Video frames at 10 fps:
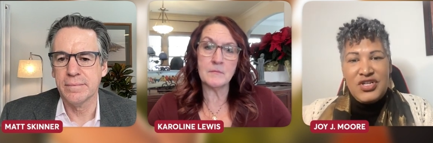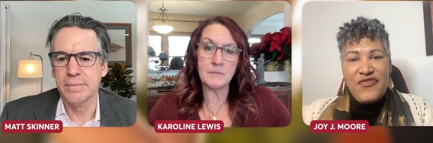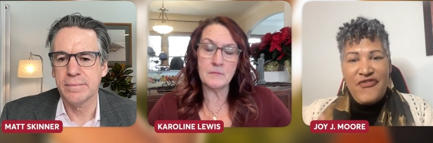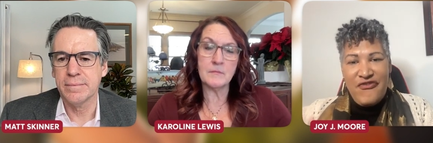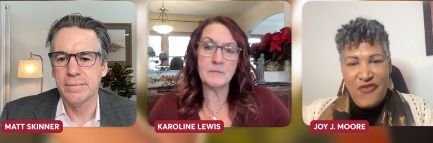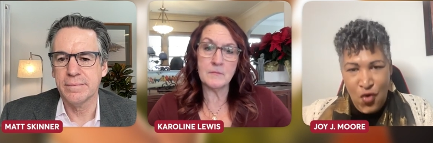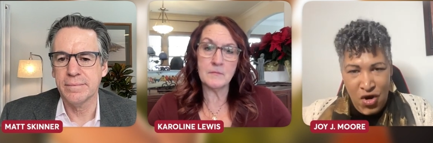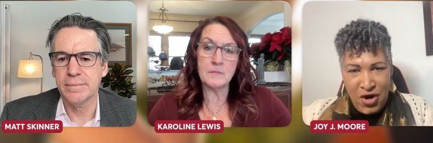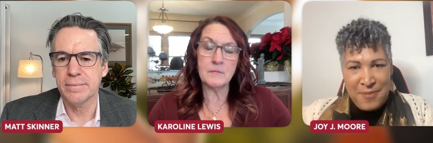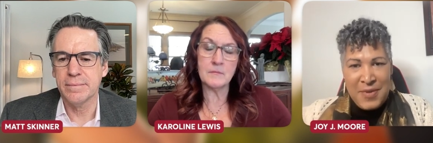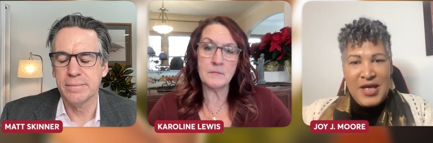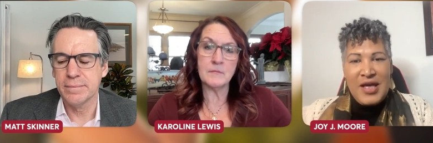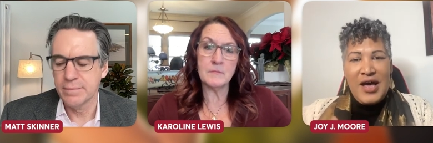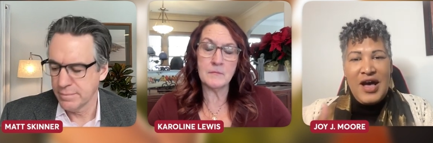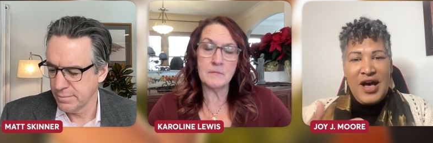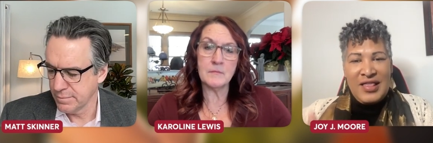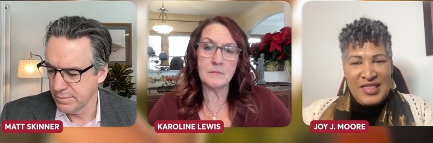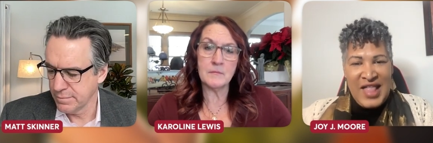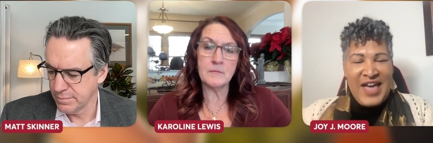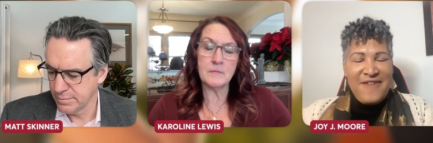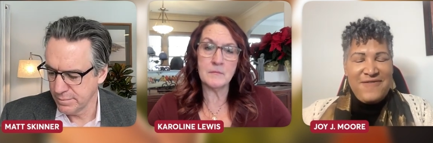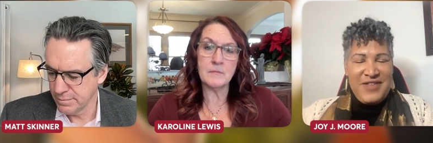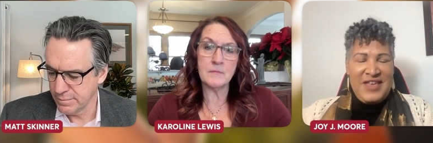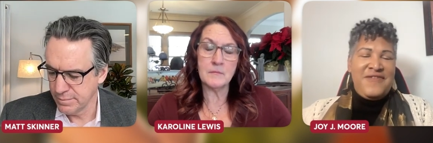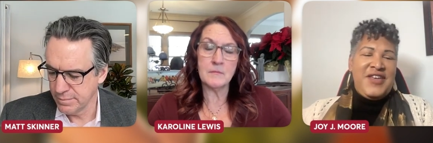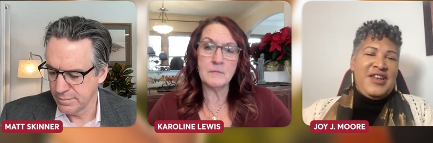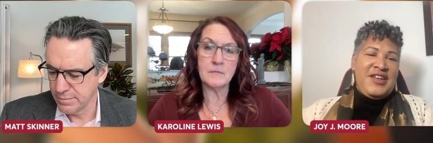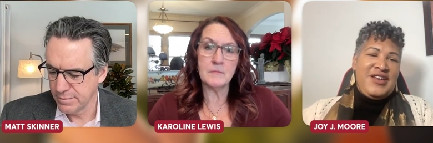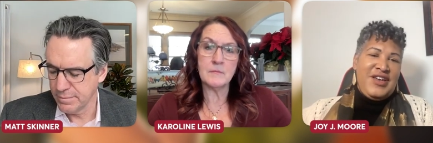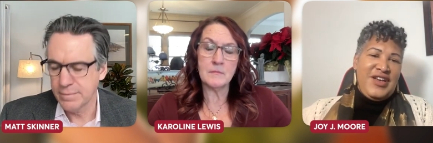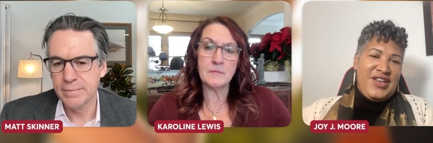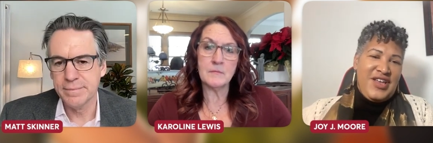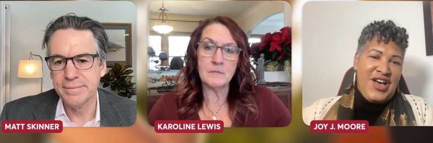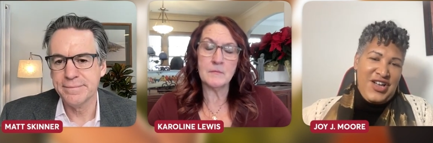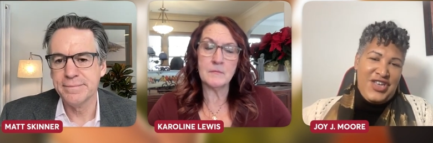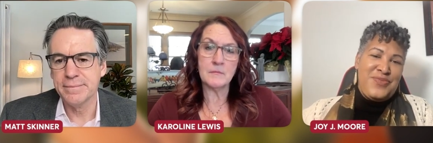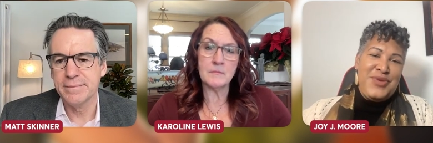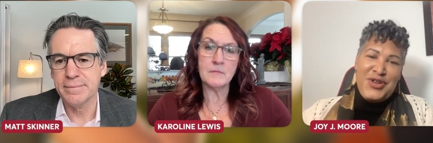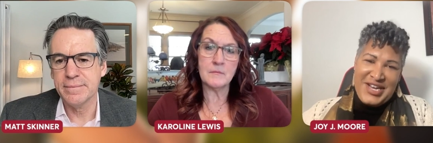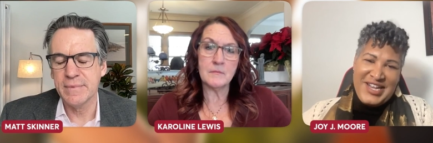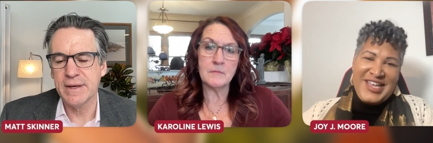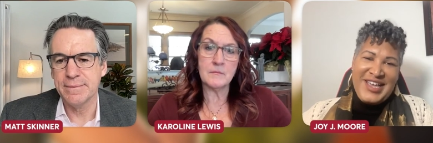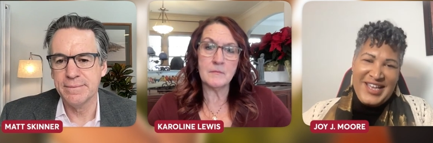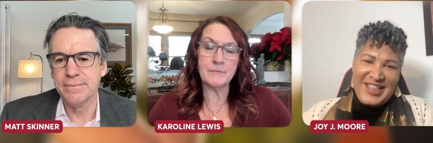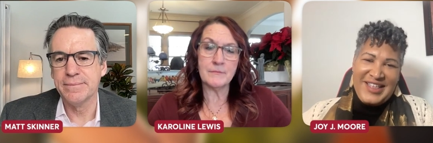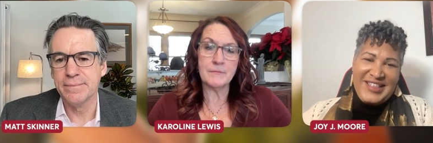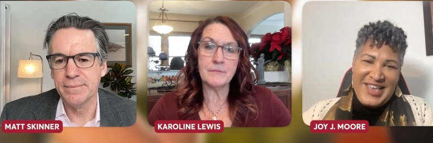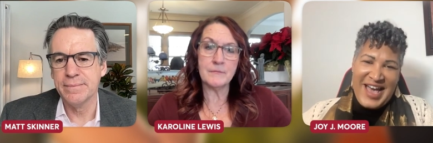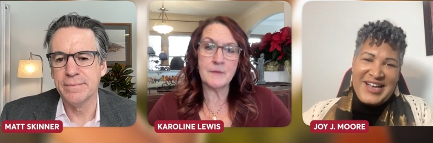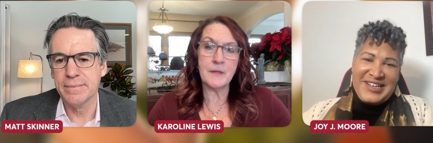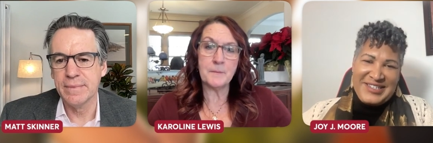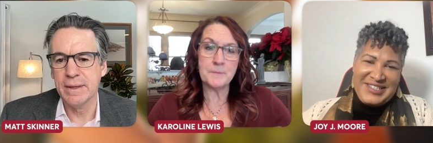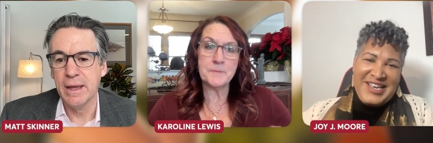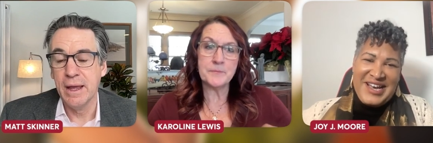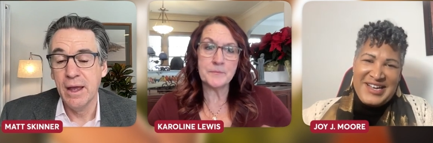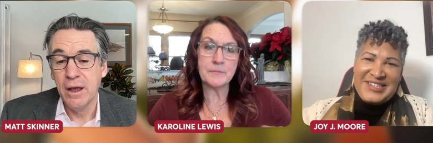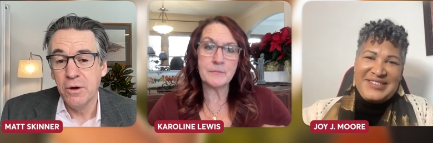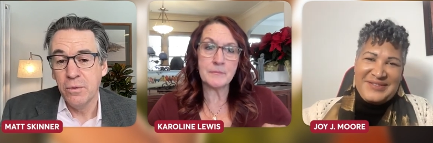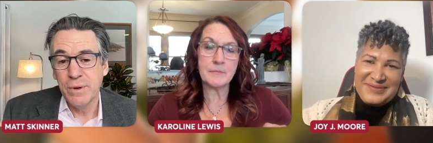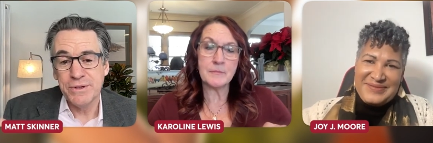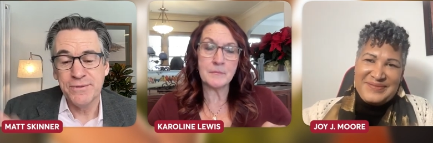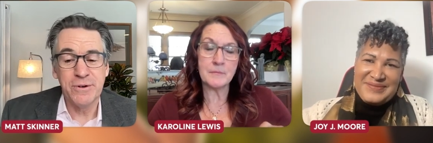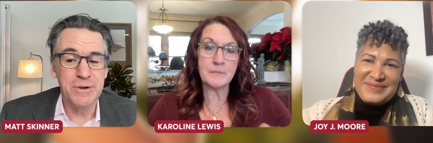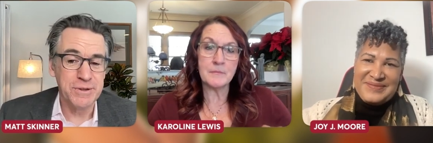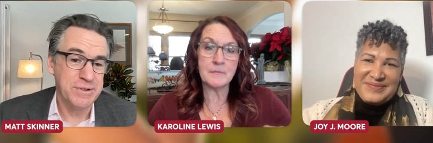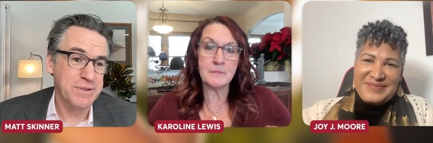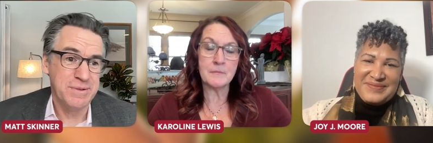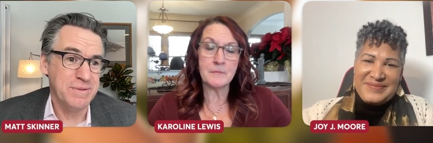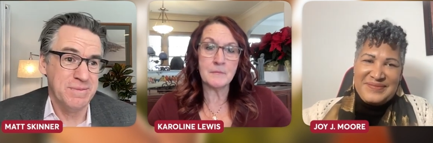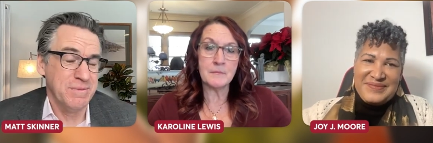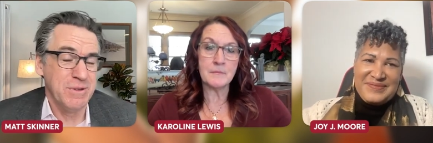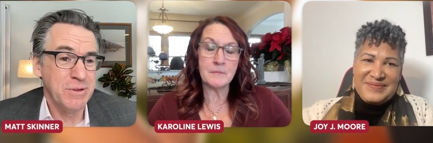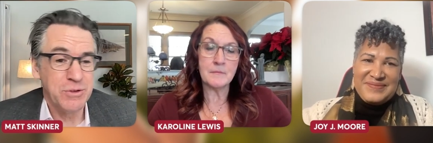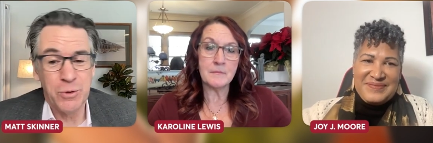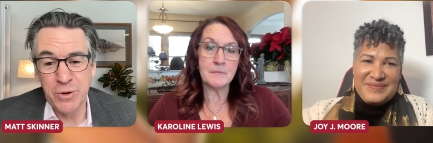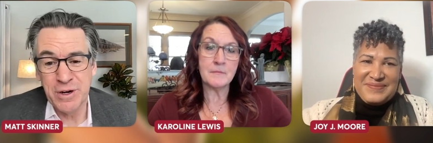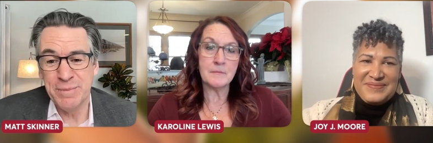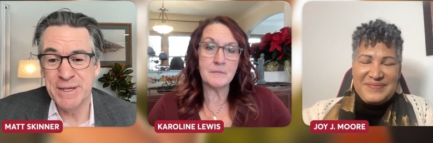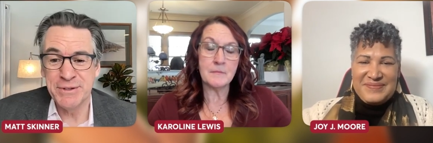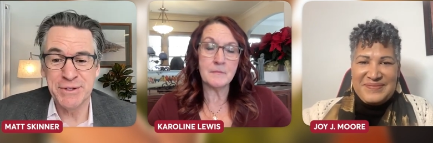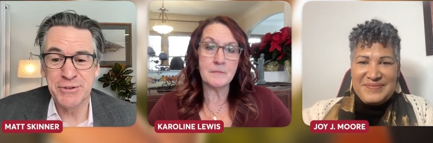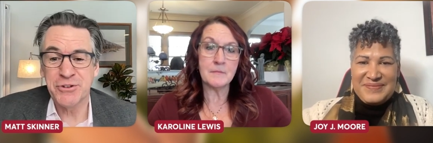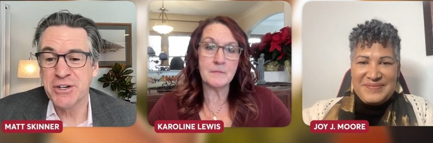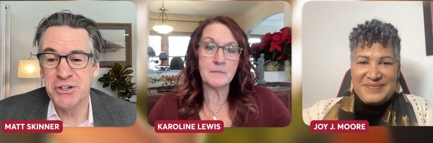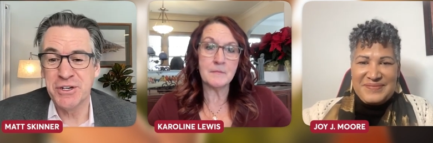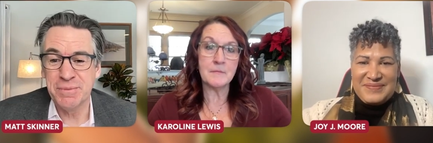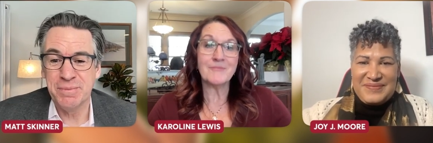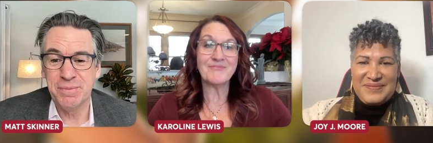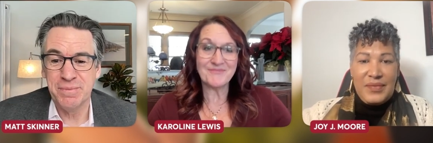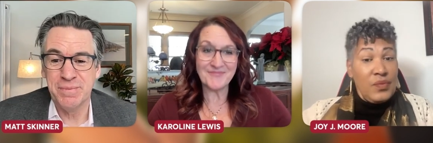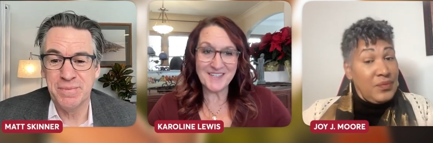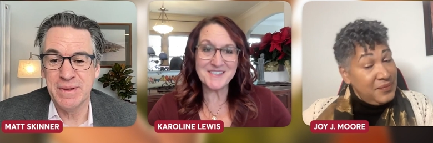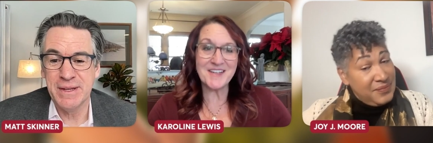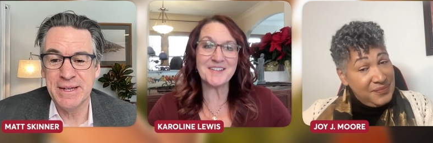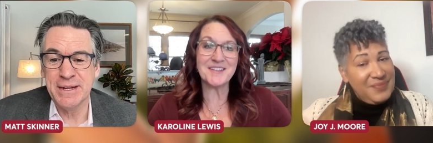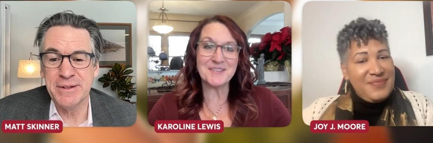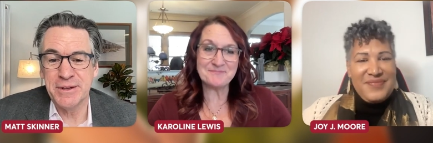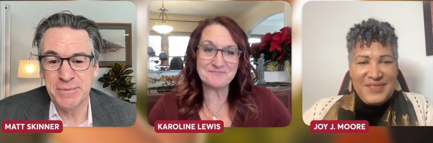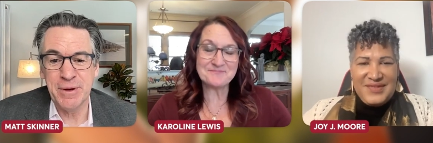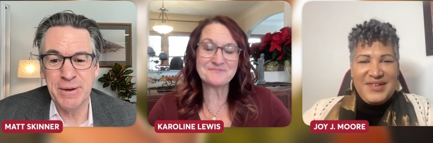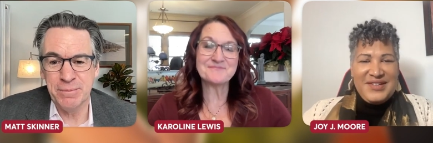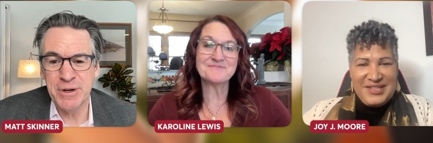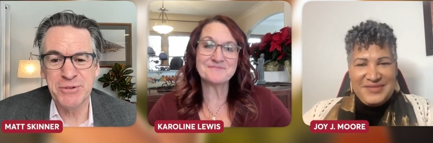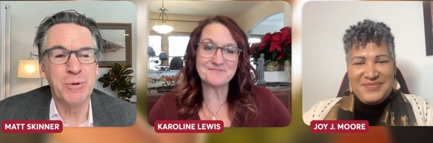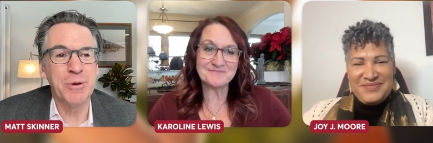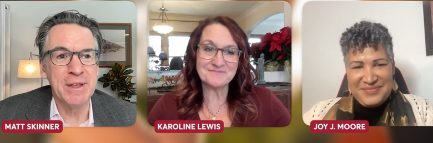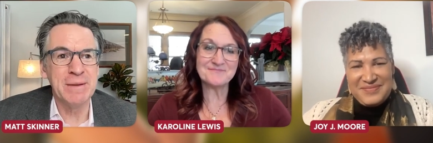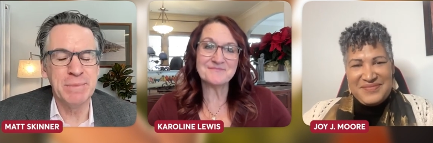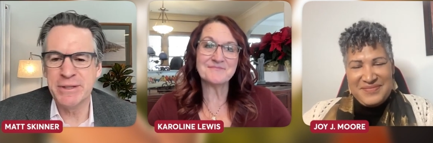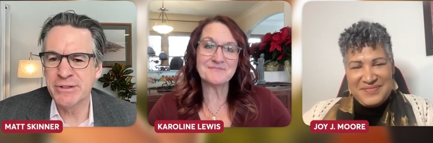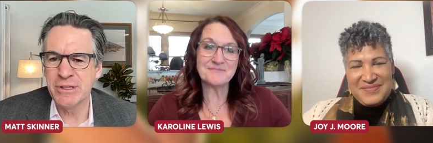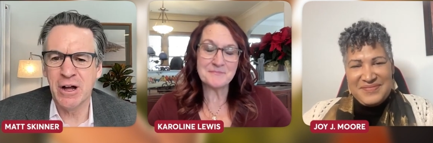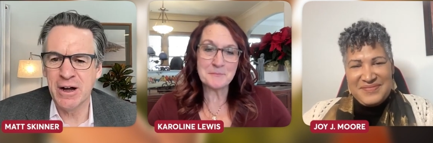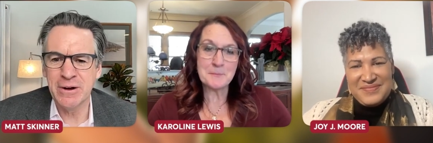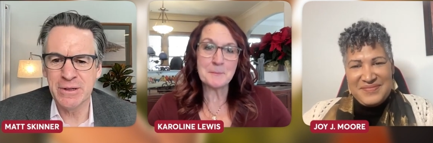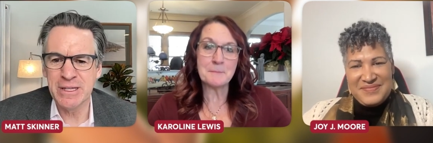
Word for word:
Speaker 1: to form a life giving uh, community. Yeah. Mm-hmm.
Speaker 2: Which, of course, Torah means instruction exactly. in English, but much more than it means law or